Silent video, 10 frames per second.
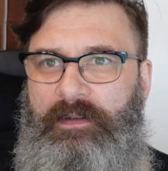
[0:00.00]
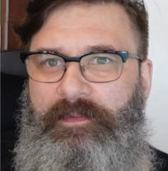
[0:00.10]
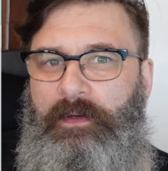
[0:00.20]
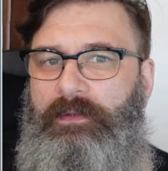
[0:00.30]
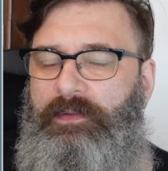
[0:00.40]

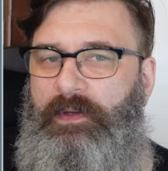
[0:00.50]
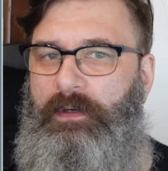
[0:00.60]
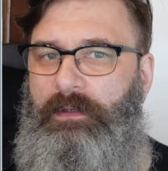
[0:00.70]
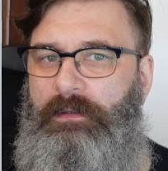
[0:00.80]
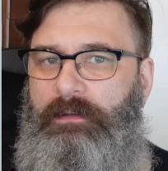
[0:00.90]
focus
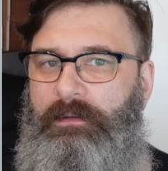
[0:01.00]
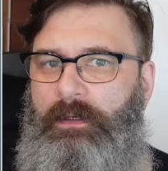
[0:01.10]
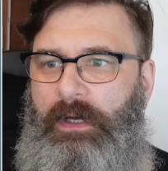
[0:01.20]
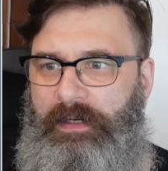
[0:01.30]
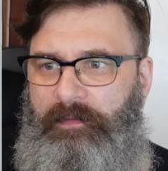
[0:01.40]
on
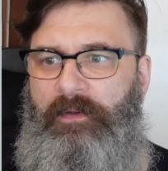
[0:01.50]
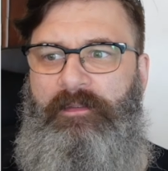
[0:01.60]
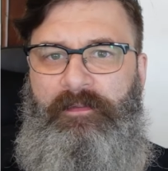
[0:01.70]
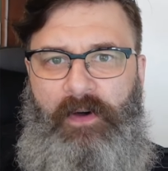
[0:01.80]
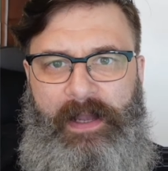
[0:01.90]
kind of
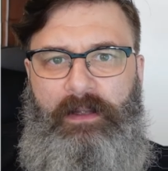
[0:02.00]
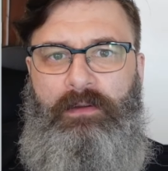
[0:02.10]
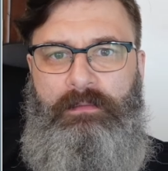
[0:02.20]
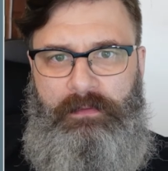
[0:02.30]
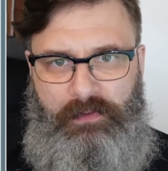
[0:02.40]

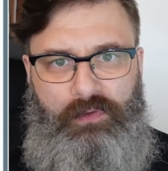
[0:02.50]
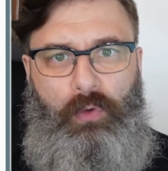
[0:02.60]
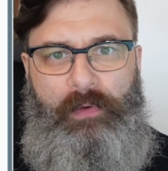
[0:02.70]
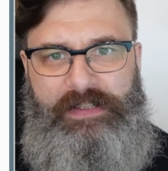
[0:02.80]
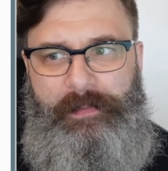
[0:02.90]
file and
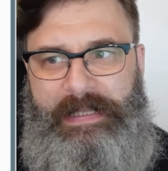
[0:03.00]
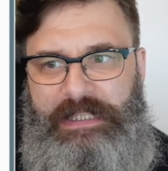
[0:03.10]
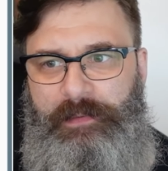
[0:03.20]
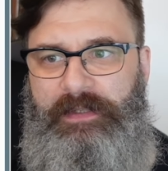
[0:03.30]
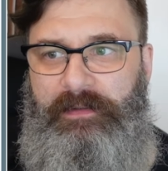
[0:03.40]
storage
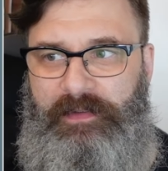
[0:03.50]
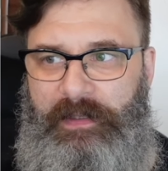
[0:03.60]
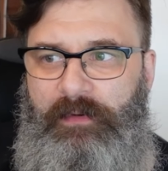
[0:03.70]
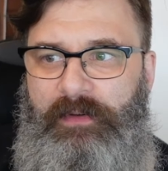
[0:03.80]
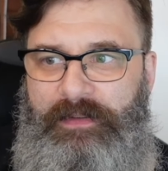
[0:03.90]
management.
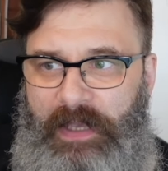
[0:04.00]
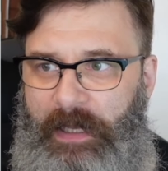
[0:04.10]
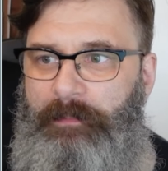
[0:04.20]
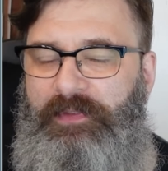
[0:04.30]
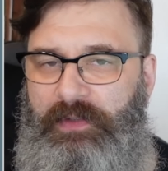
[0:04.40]
Zima is
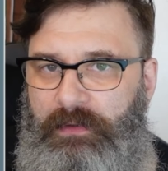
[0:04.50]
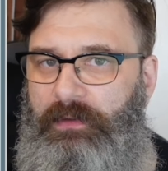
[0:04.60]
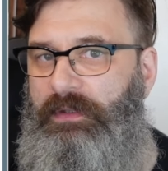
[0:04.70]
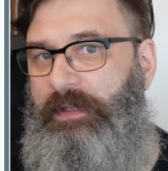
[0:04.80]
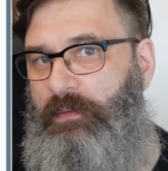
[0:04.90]

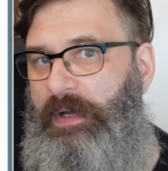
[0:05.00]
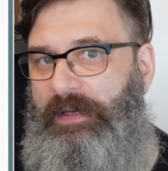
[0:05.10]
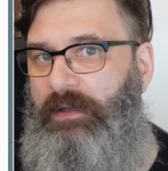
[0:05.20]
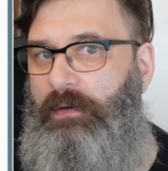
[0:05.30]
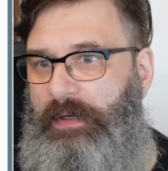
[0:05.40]
absolutely the way to
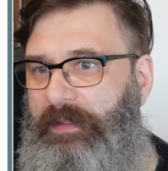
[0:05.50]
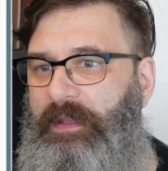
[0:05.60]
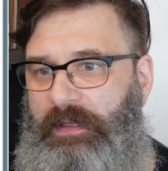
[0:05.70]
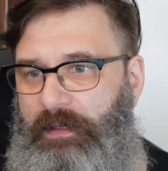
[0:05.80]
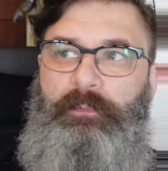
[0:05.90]
go, I think.